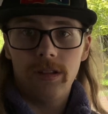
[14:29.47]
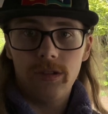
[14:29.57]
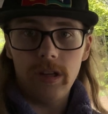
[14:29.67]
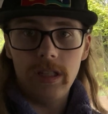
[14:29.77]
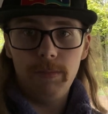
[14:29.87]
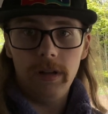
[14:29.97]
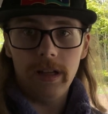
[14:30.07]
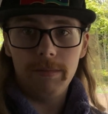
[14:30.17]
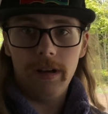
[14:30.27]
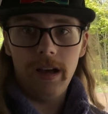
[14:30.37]
Train's pulling
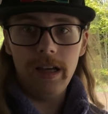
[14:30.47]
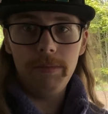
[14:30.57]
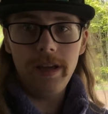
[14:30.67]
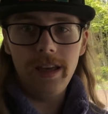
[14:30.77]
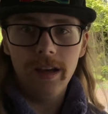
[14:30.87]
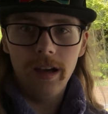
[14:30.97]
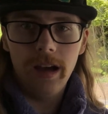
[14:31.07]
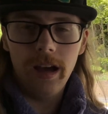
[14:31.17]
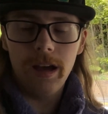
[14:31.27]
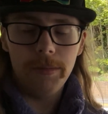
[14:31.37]
in behind me.
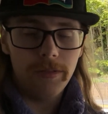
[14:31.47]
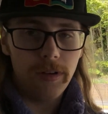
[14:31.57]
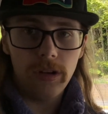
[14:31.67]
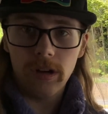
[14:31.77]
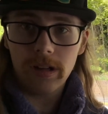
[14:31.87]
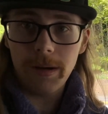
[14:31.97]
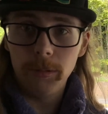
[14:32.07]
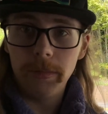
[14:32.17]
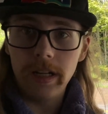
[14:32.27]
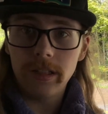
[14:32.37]
I've only got a couple of
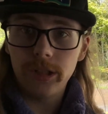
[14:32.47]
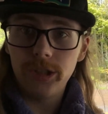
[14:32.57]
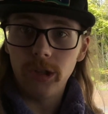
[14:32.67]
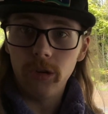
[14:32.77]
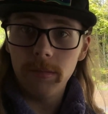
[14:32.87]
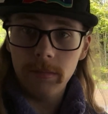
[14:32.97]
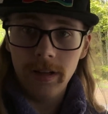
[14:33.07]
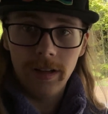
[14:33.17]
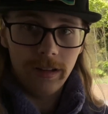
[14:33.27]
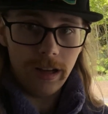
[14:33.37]
minutes at Shoreham,
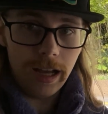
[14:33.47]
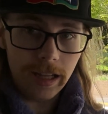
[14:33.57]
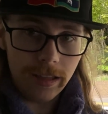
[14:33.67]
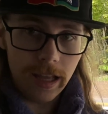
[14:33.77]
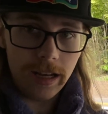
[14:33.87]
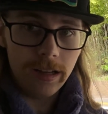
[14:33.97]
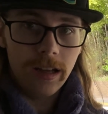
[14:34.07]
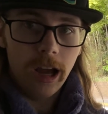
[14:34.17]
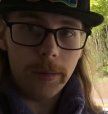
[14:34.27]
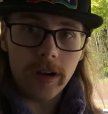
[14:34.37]
and then
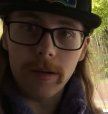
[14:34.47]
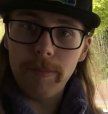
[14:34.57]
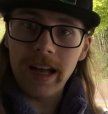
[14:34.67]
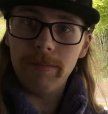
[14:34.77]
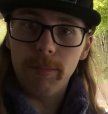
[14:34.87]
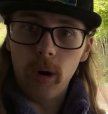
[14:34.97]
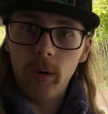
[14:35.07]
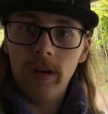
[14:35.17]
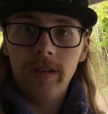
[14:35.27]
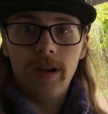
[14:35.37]
I'll be going to Batten Ball
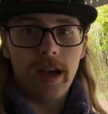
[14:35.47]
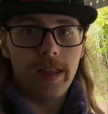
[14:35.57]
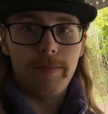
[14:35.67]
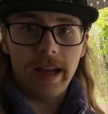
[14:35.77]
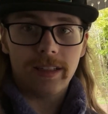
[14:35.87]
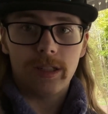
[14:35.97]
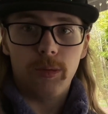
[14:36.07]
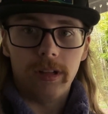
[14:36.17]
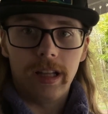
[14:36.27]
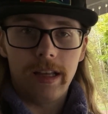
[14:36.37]
and then back to
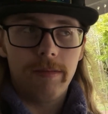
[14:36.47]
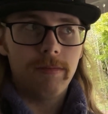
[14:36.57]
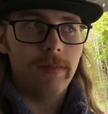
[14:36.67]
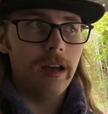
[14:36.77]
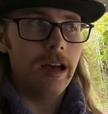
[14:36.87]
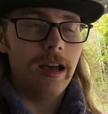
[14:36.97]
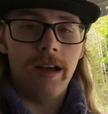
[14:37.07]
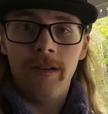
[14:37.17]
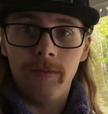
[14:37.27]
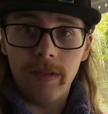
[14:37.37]
Swanley.
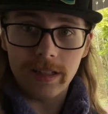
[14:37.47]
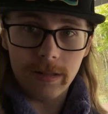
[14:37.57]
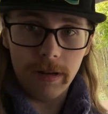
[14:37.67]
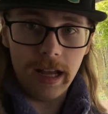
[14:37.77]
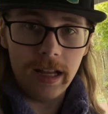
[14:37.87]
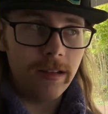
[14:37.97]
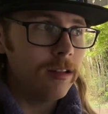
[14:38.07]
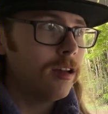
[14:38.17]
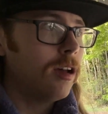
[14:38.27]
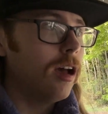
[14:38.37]
That's the plan.
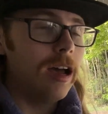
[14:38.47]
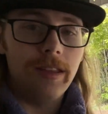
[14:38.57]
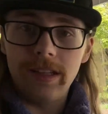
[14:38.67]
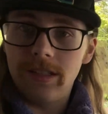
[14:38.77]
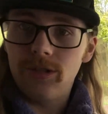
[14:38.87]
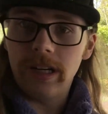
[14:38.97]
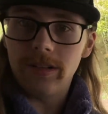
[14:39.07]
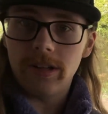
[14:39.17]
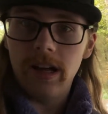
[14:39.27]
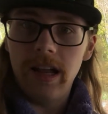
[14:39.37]
This is the train I was
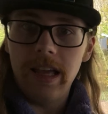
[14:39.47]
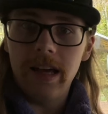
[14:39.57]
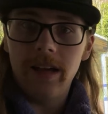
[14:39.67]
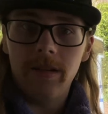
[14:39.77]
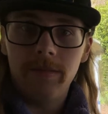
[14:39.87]
on earlier.